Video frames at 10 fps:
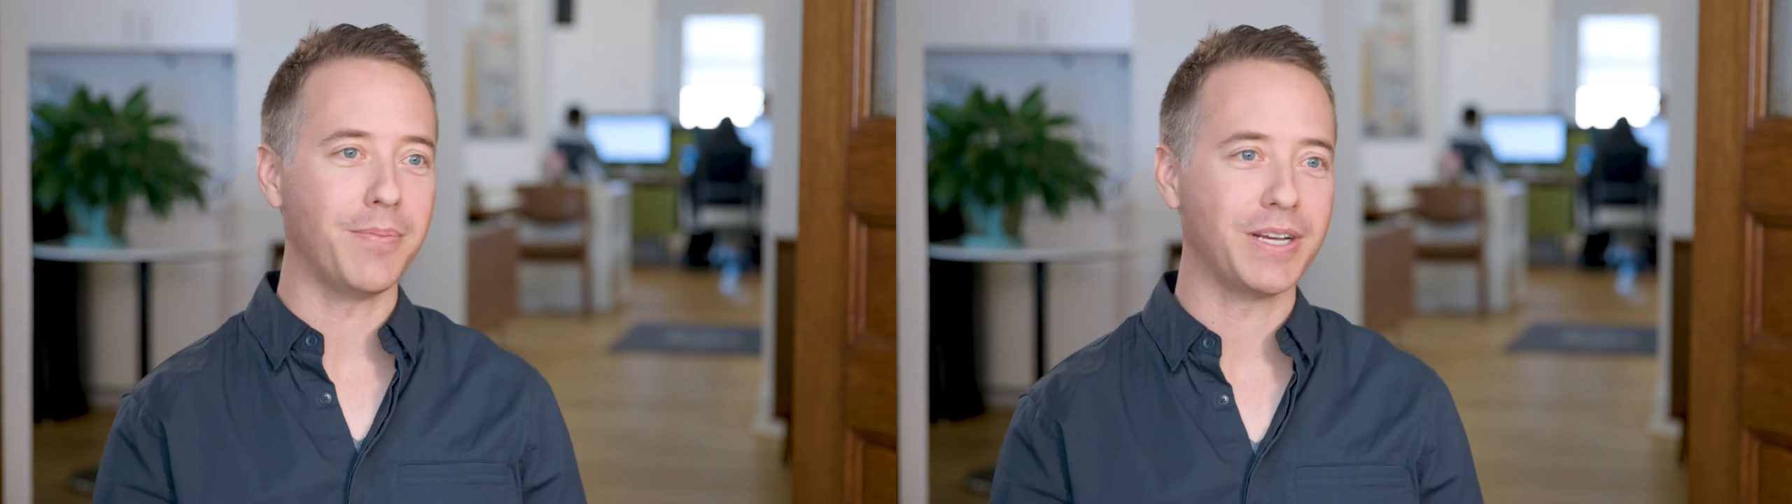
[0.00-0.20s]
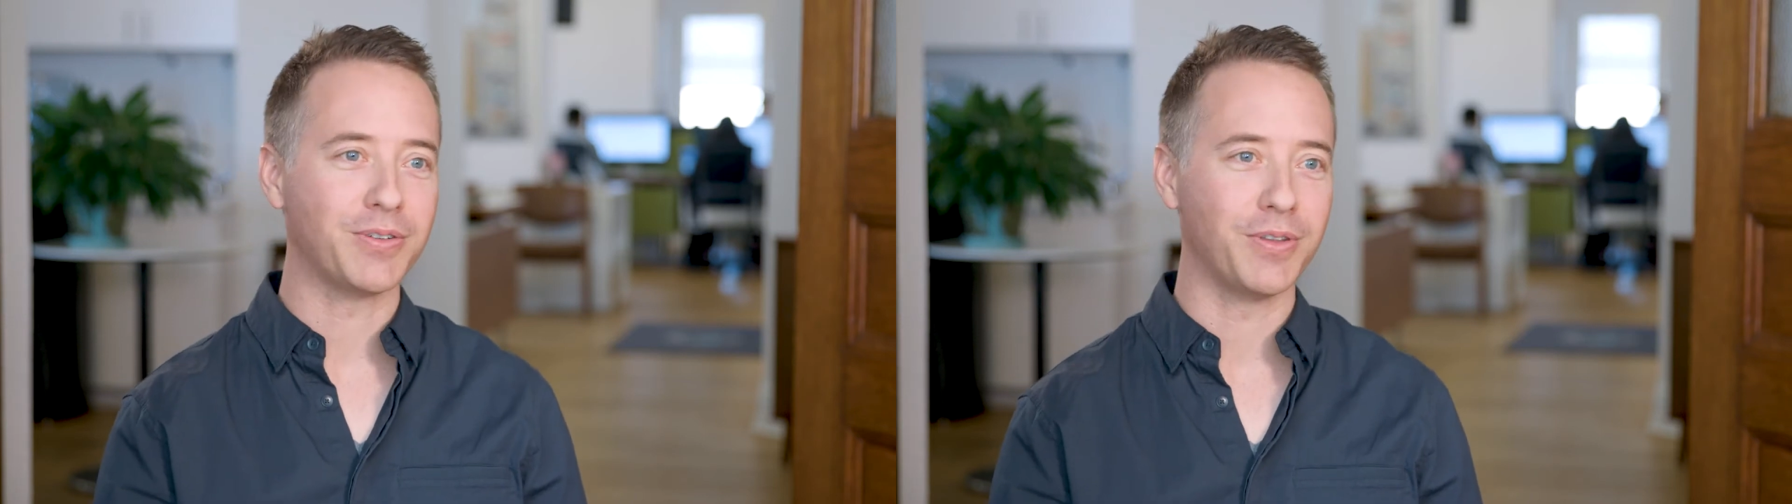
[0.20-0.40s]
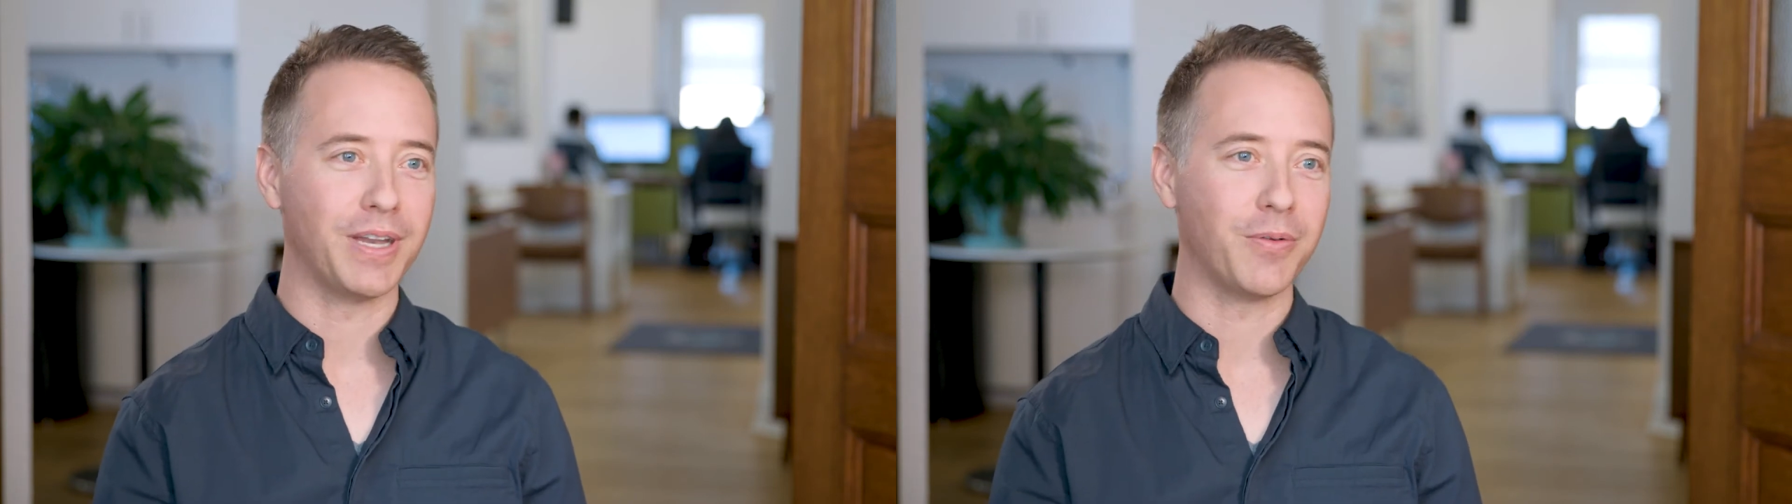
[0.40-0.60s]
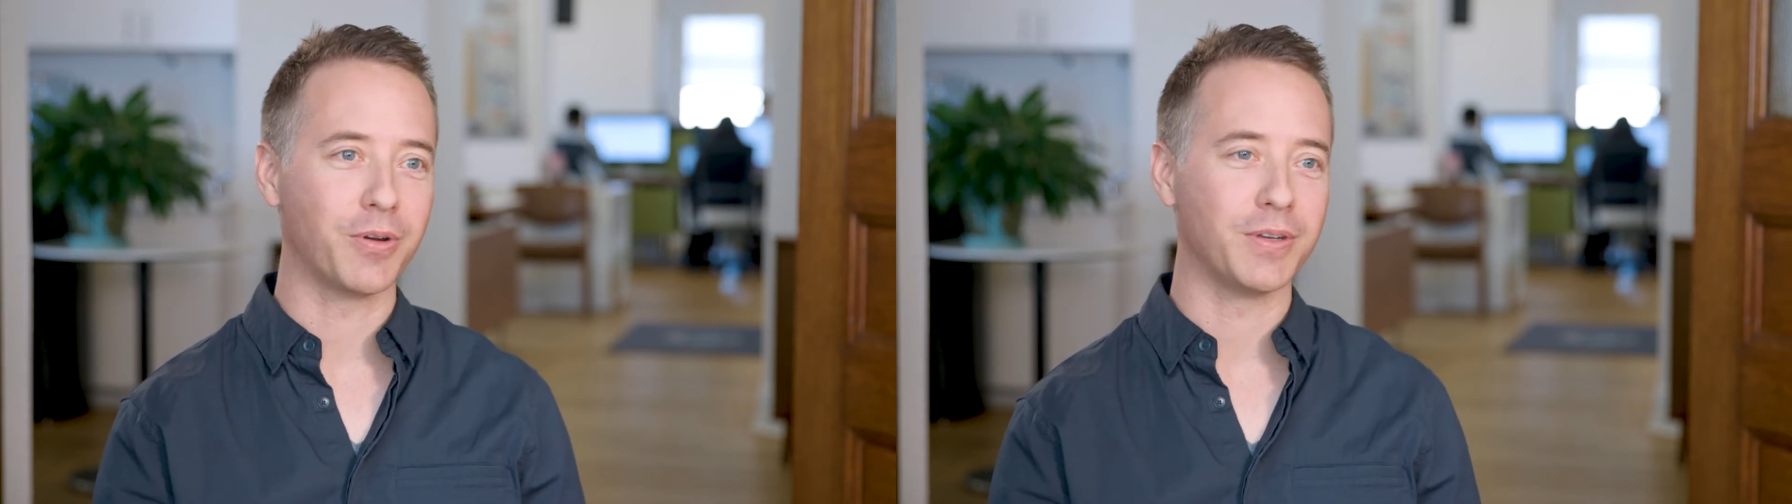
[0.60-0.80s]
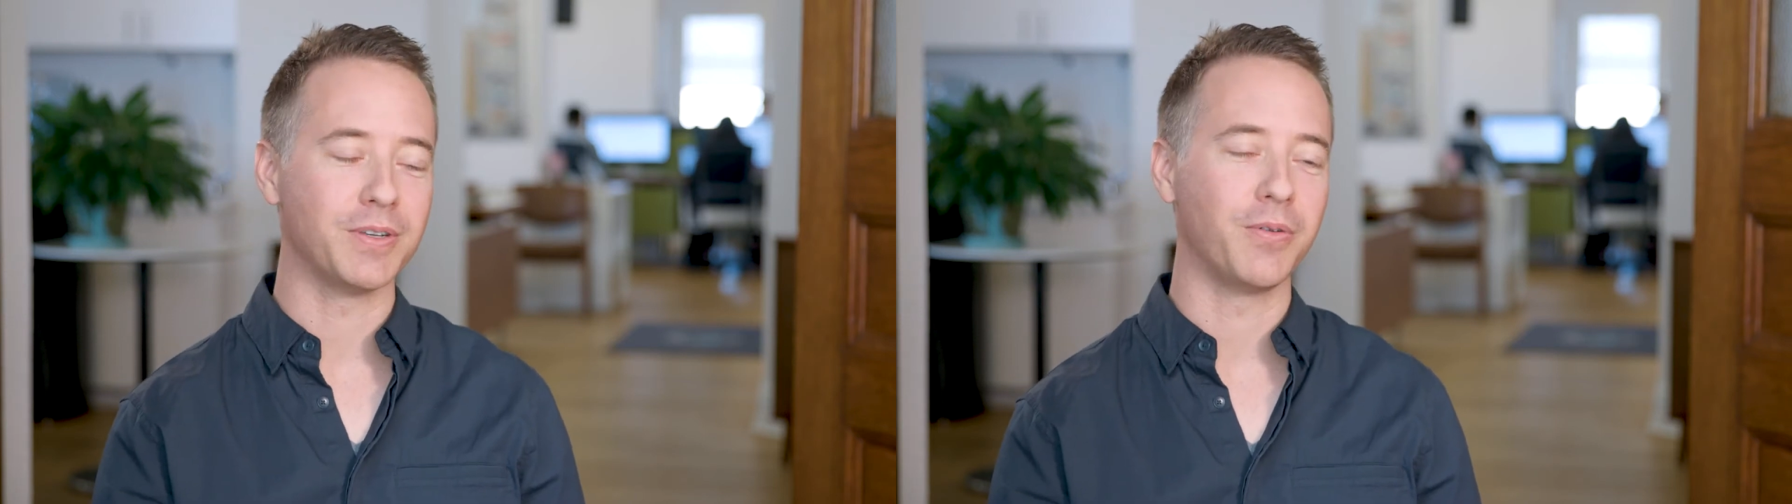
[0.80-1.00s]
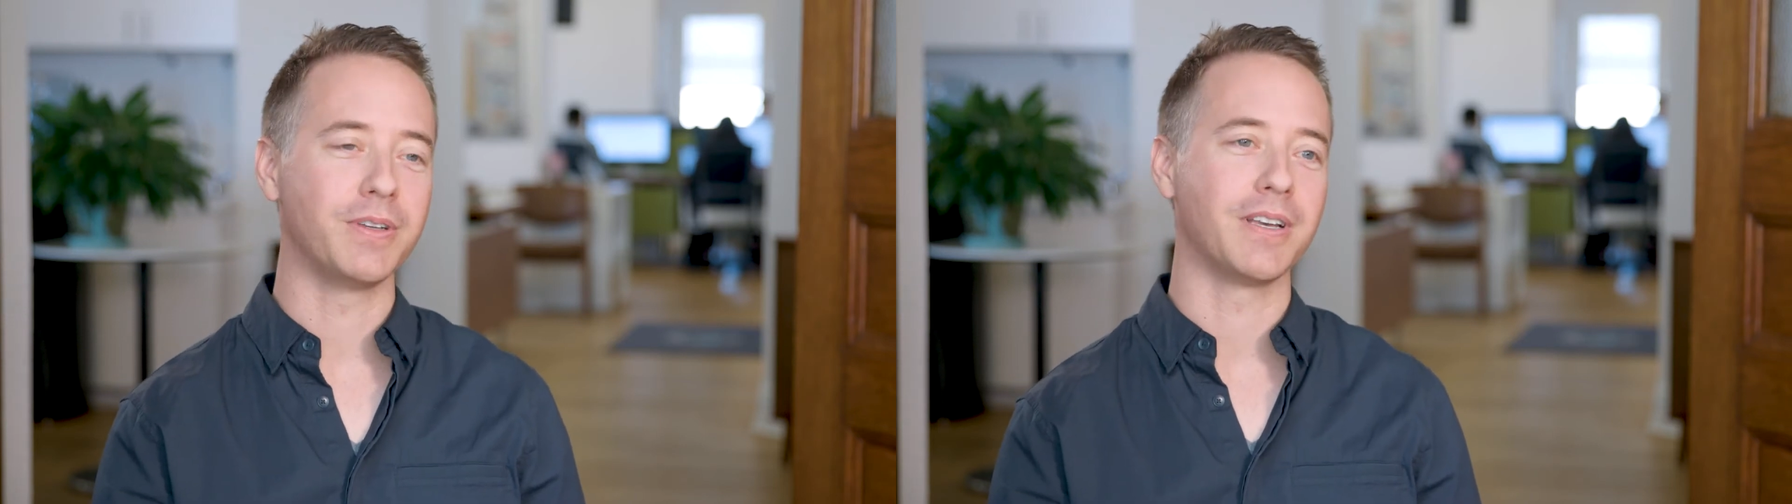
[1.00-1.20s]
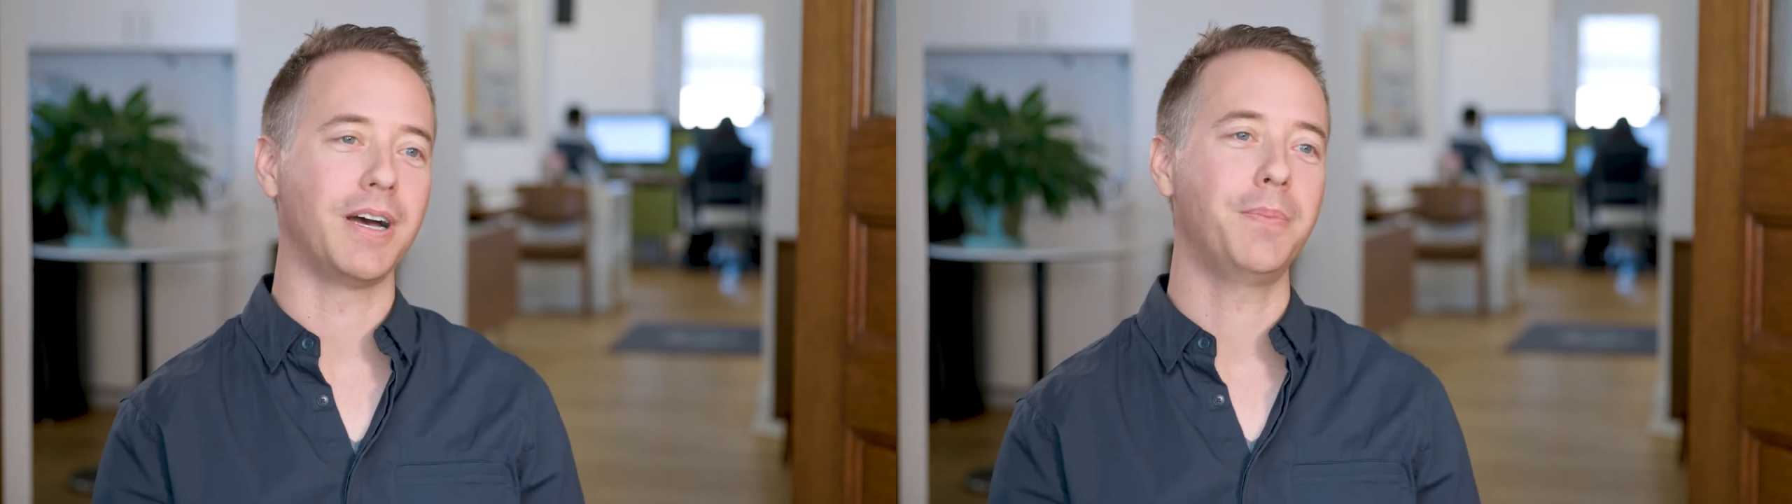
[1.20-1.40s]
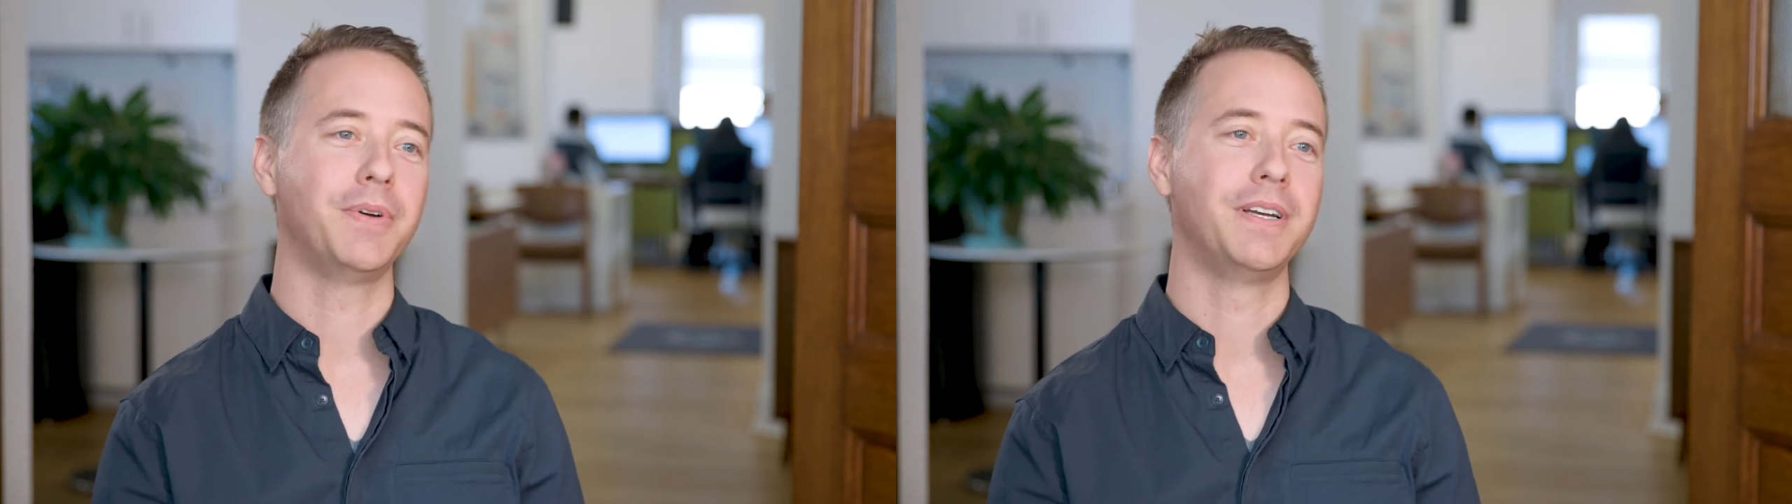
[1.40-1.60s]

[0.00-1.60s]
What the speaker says: make sure the network is always up,